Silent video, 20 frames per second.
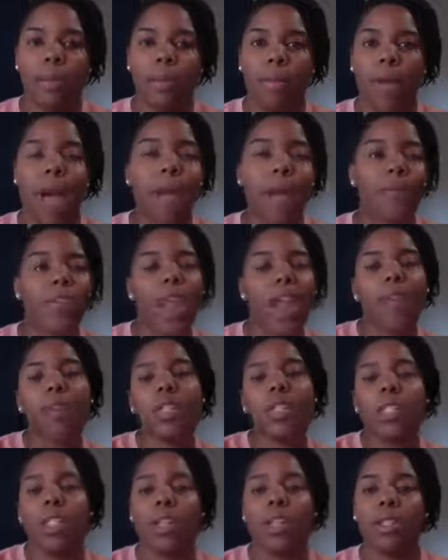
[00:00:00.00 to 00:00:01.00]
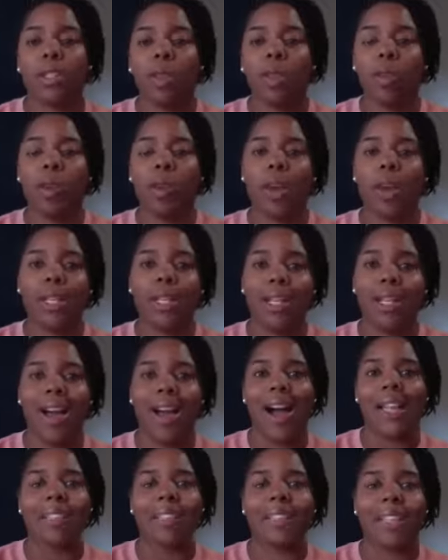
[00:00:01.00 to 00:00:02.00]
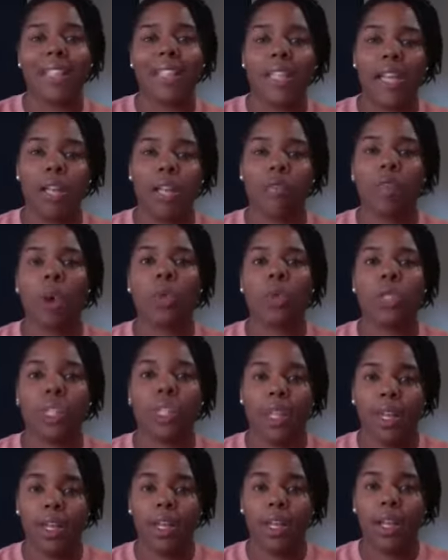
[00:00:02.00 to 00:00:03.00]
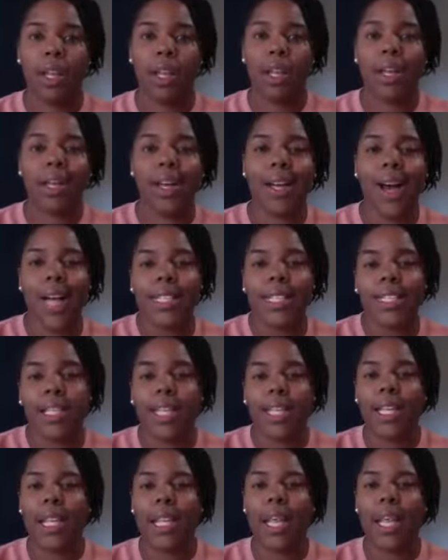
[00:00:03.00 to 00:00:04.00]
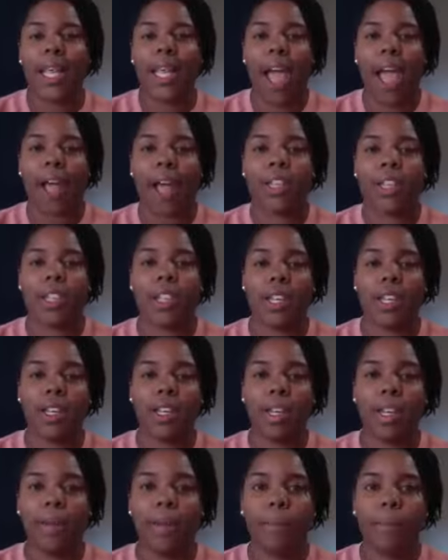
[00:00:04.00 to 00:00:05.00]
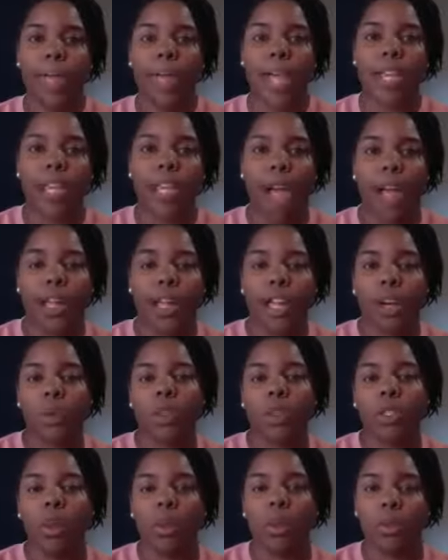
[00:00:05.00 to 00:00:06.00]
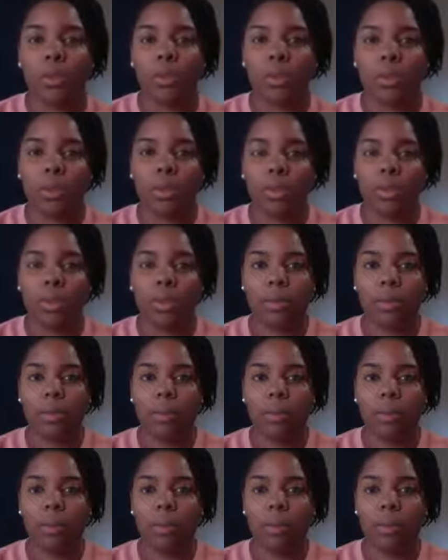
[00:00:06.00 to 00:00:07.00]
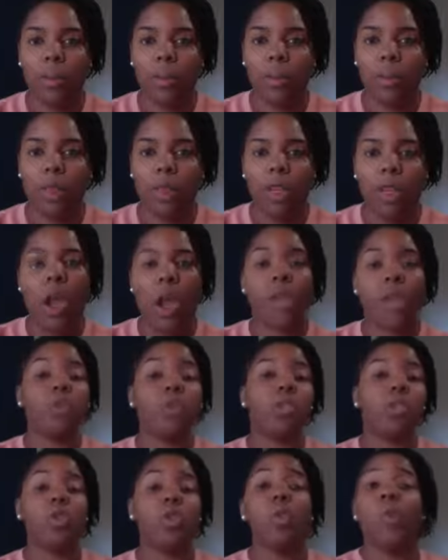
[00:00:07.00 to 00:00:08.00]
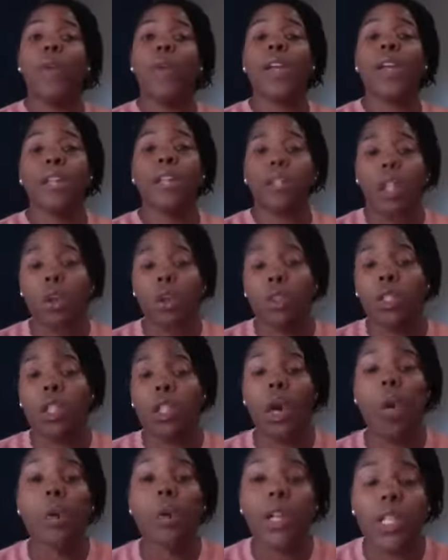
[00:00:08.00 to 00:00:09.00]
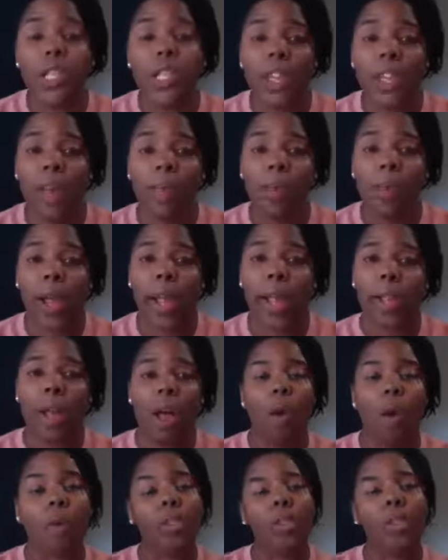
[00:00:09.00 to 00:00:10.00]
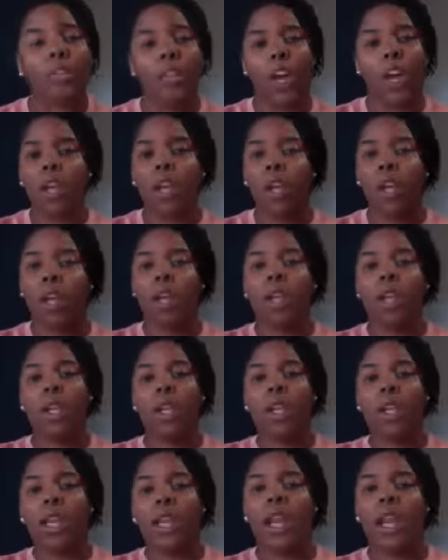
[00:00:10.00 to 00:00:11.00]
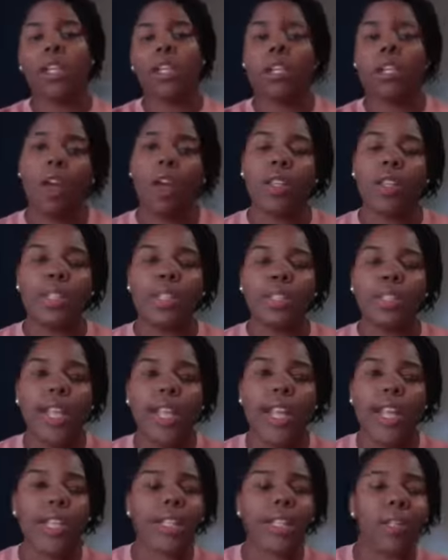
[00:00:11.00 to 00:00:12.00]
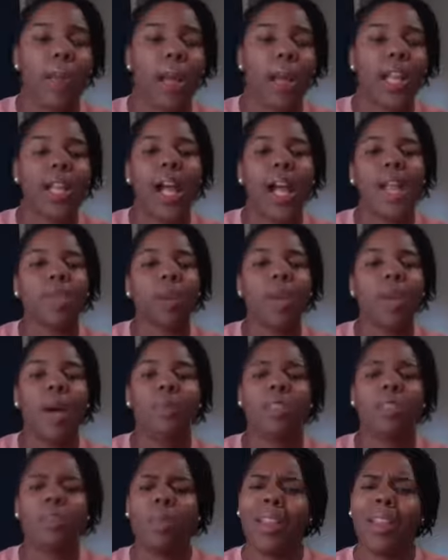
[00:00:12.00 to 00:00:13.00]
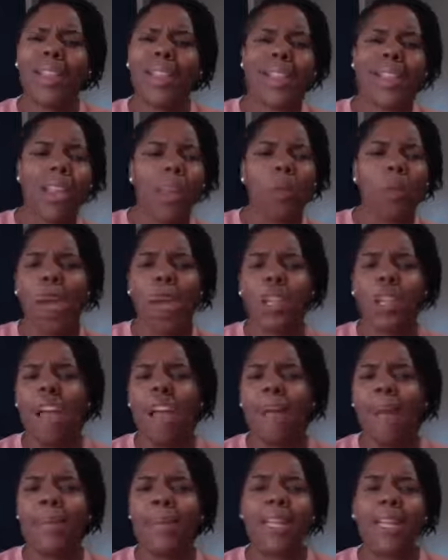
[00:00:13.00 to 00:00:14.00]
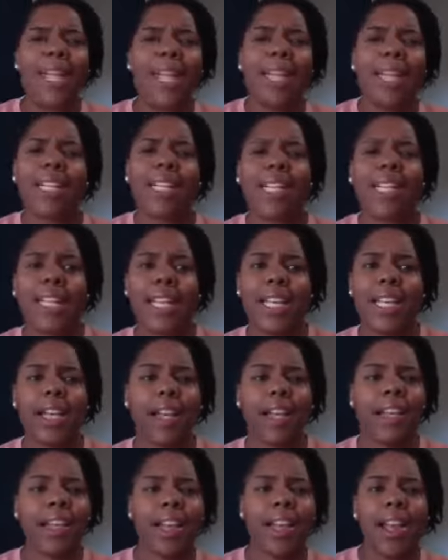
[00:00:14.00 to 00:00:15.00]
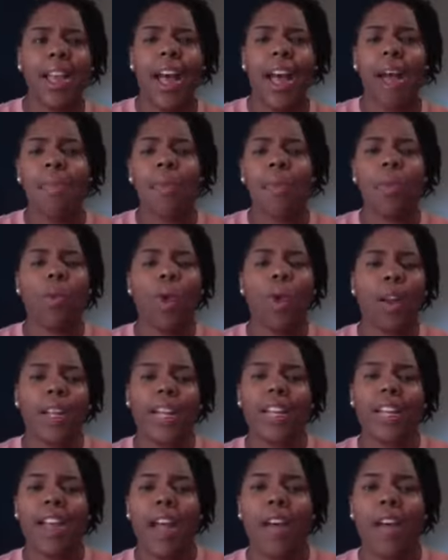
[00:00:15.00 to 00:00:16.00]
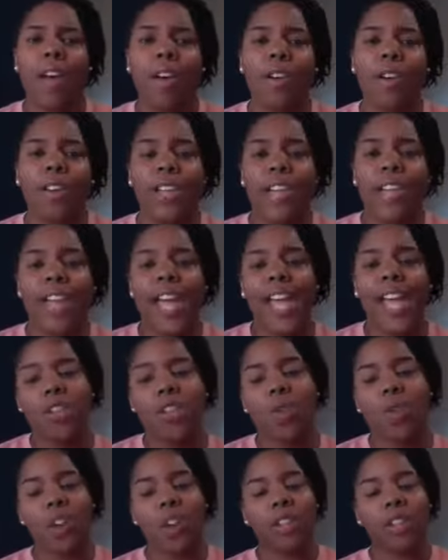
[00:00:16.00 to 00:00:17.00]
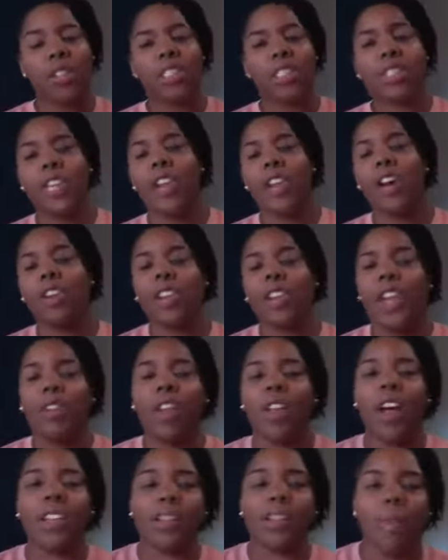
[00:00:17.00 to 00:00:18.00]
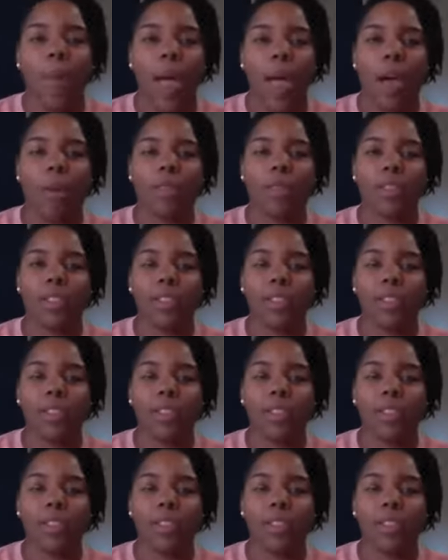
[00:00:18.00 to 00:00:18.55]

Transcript: I've never seen someone constantly in motion, constantly in action, and not get a result. You know, I used to do fitness. I used to own a gym, right? I was a trainer and I did all these things, and my clients would come to me like, yeah, Rhonda, I've been eating clean. I've been working out. And you get on the scale and they've lost a pound.